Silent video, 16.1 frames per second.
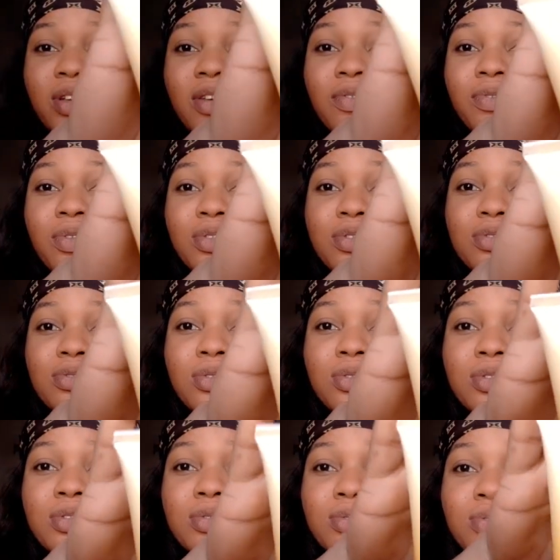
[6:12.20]
looking for a
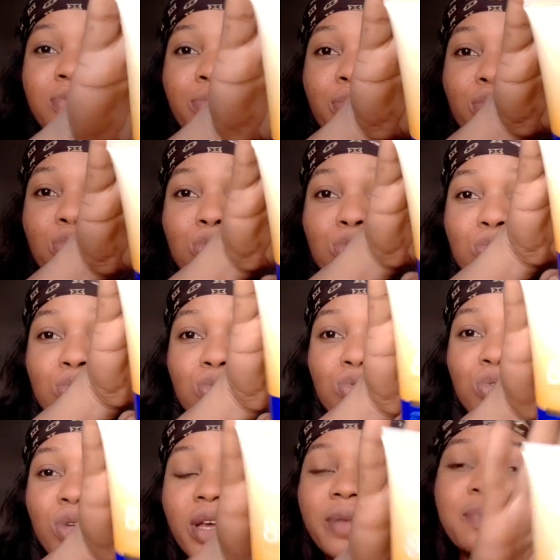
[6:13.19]

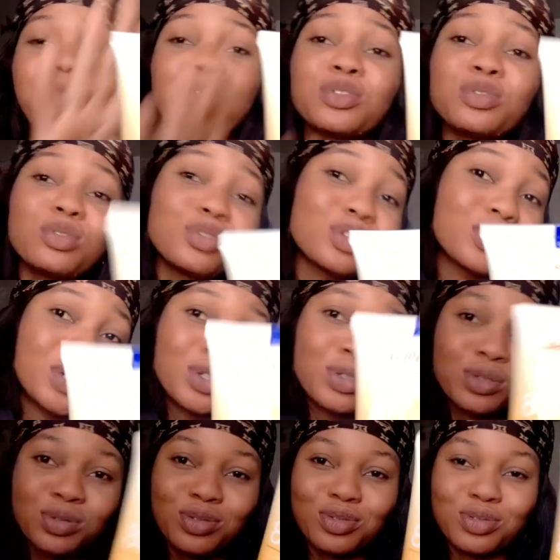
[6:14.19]

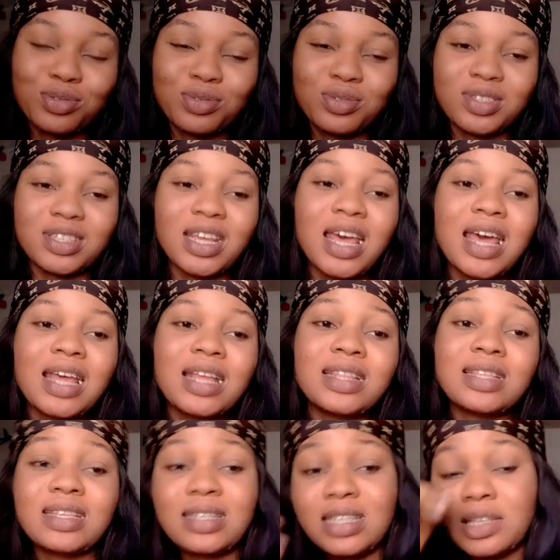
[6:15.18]
sunscreen to use,
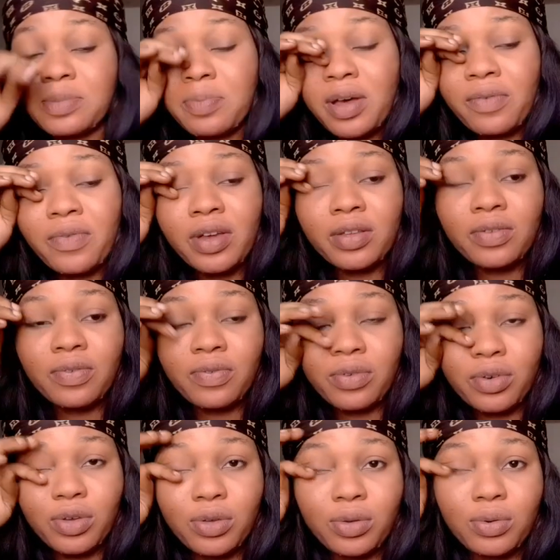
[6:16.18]
this is perfect
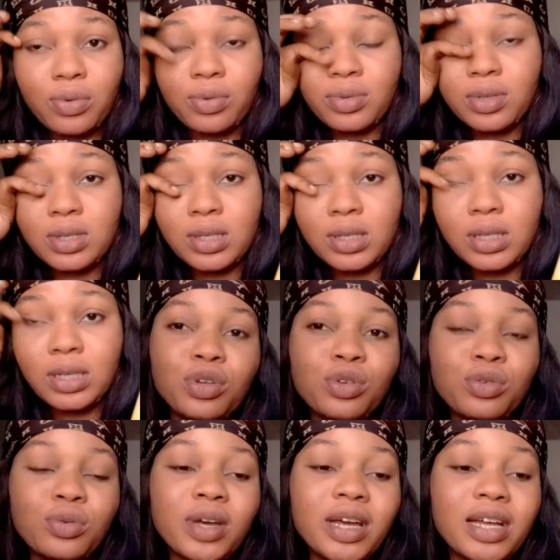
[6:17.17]
for you.
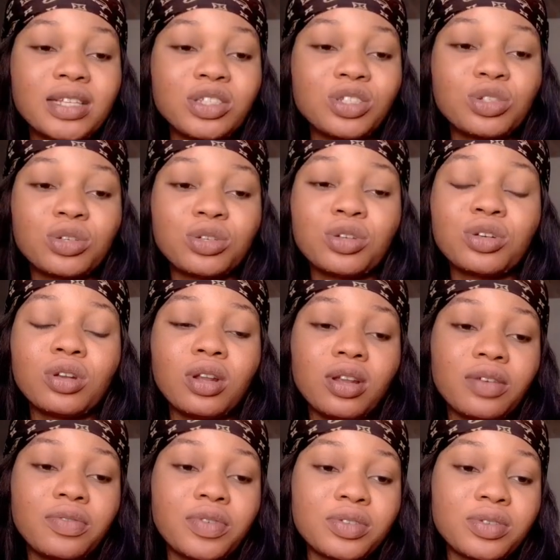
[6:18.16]
And you're gonna
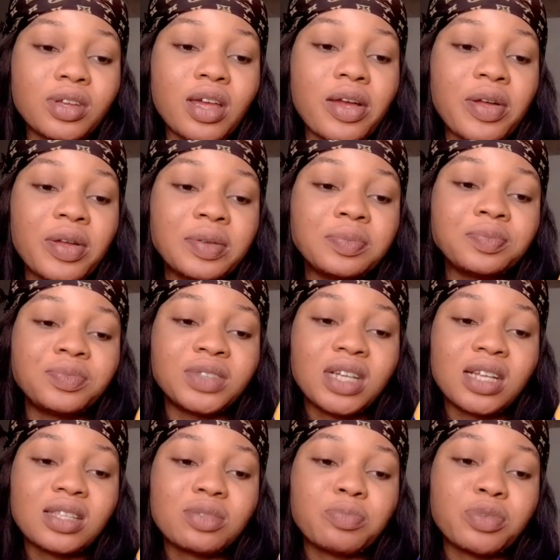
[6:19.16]
love it. Okay,
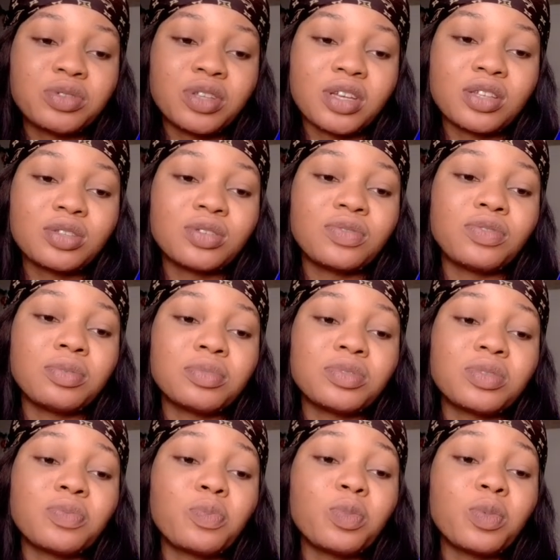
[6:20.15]
it protects you from,
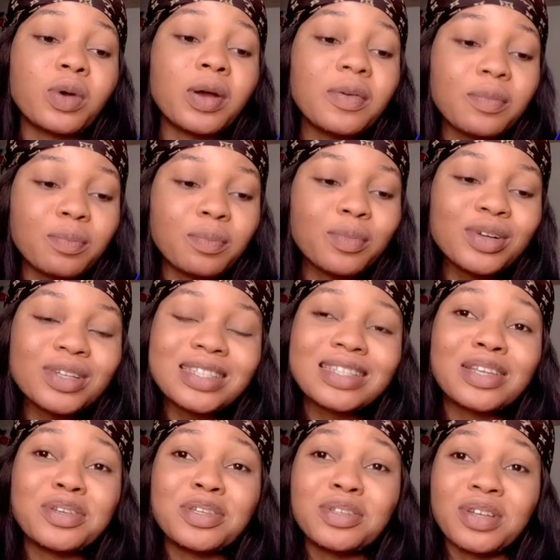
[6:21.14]

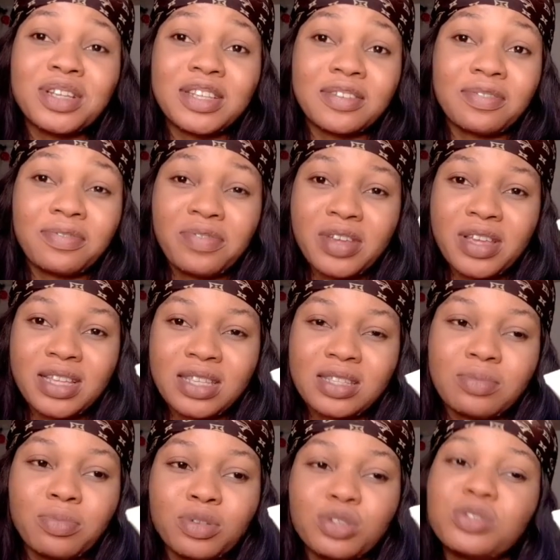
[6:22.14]
mostly used on the
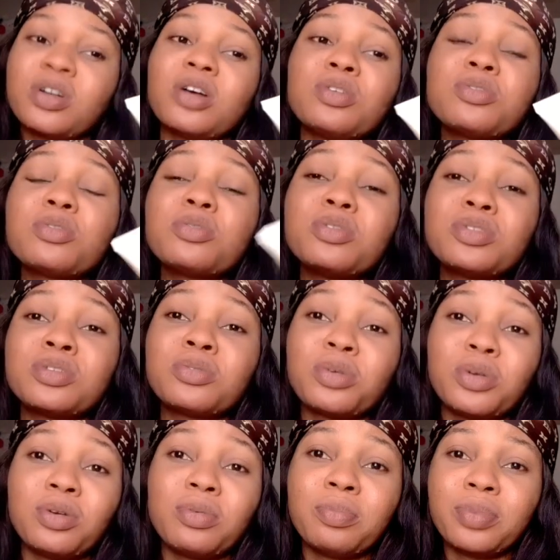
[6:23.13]
face, but you can also use it
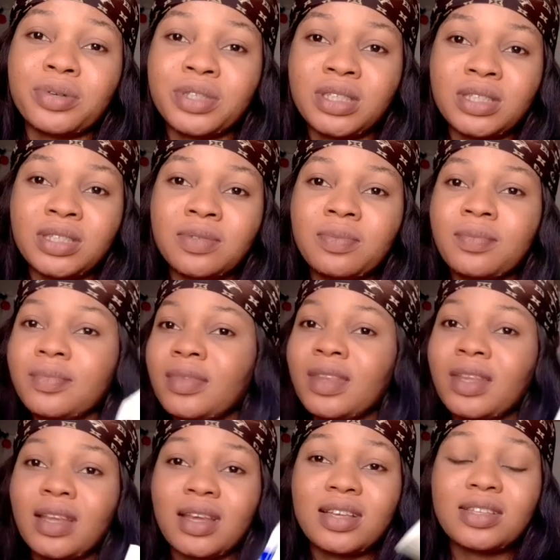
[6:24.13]
on your body.
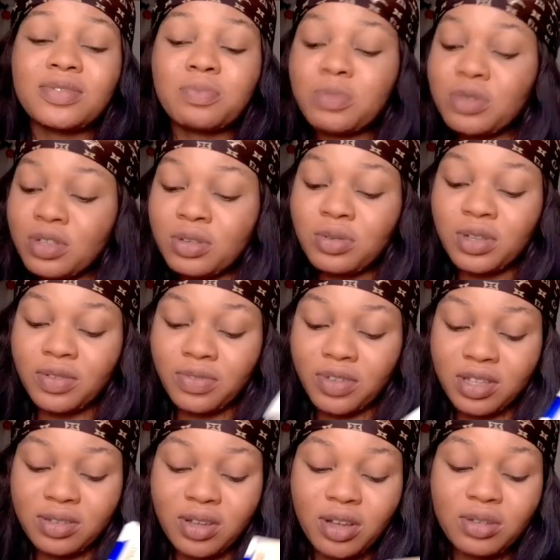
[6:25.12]
It's mostly on your
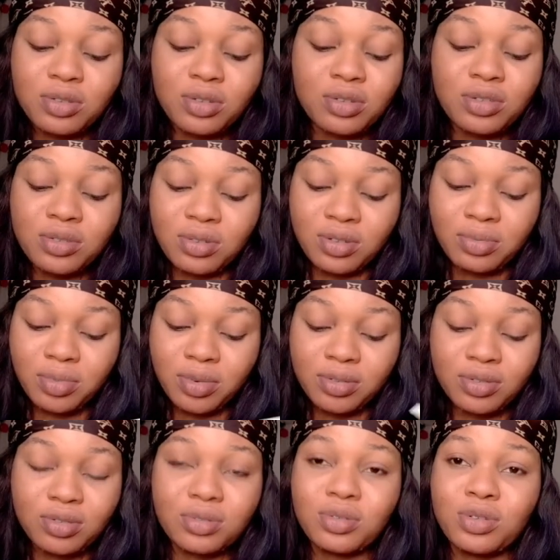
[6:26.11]
face, you can also use it on your
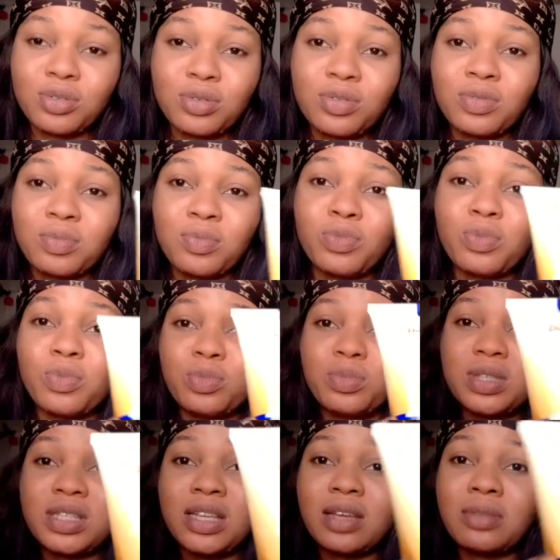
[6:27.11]
body. So you don't
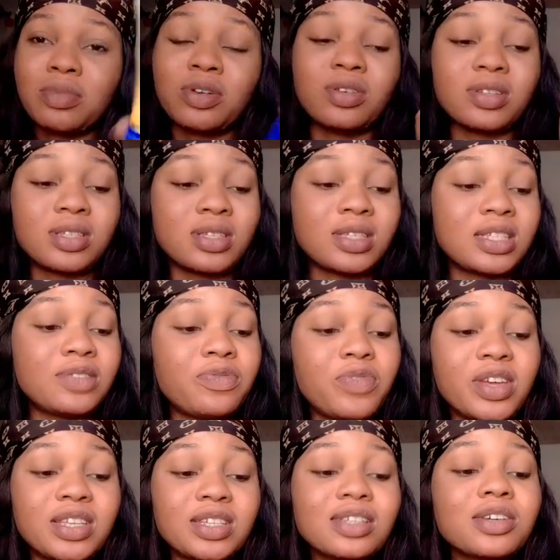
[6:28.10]
be saying because it's
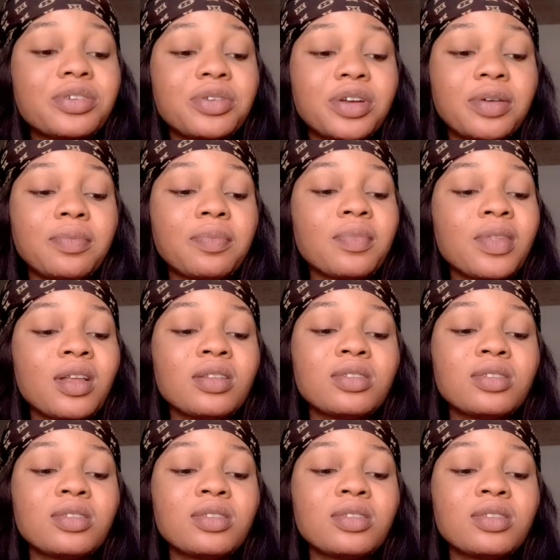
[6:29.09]
face cream